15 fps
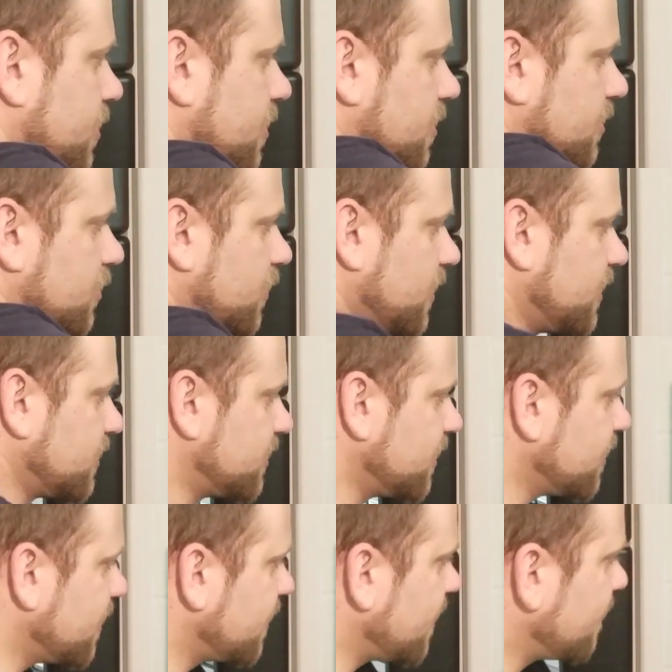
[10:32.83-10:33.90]
So we can see
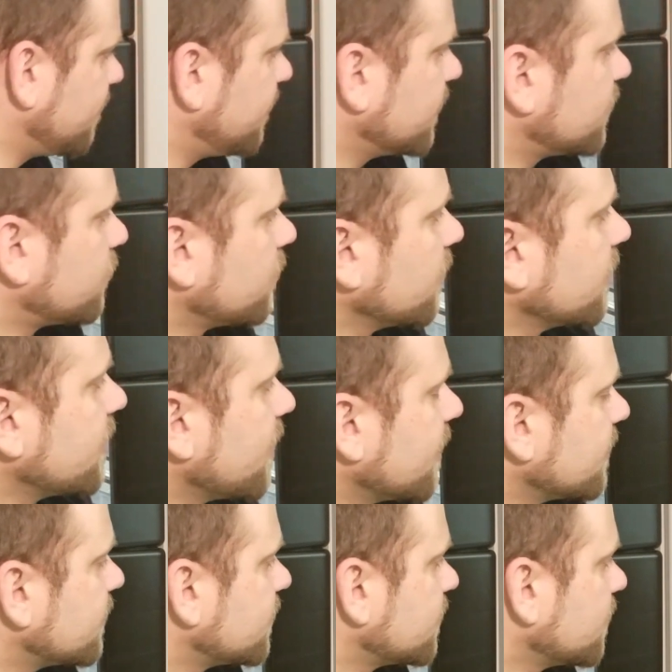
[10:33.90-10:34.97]
that that fits really
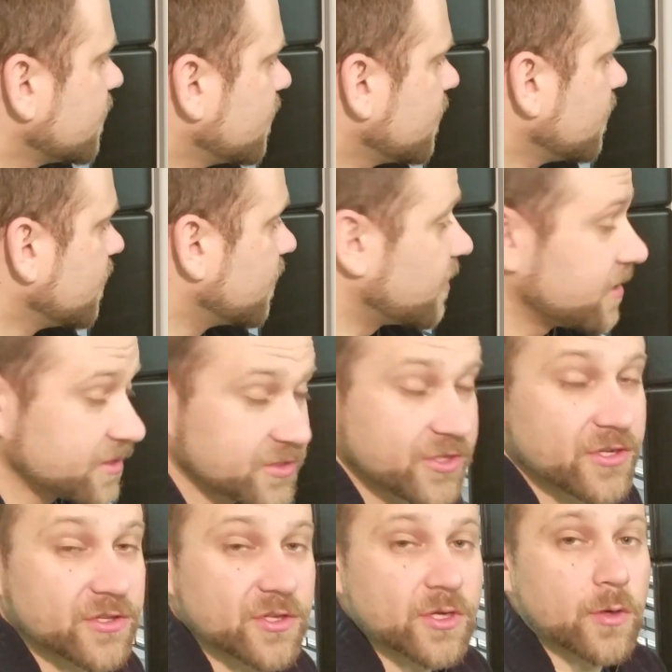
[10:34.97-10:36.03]
nice and is going
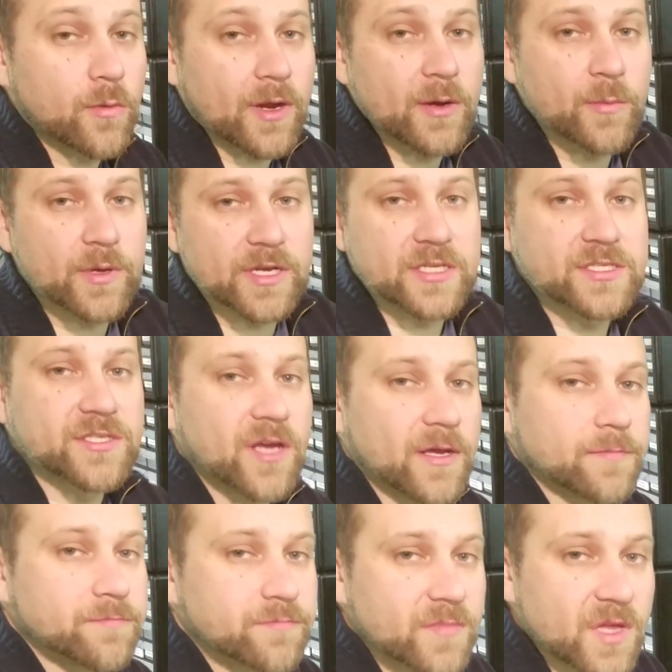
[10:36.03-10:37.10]
to look great when it's done.